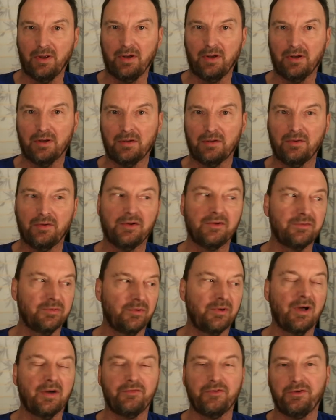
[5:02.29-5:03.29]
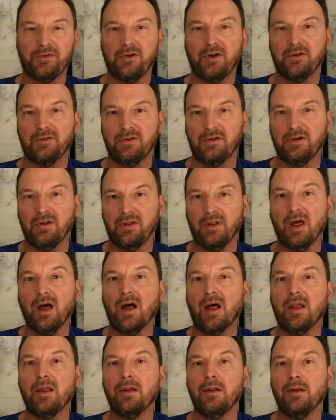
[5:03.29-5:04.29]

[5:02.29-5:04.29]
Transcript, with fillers: and this one obviously doesn't need that.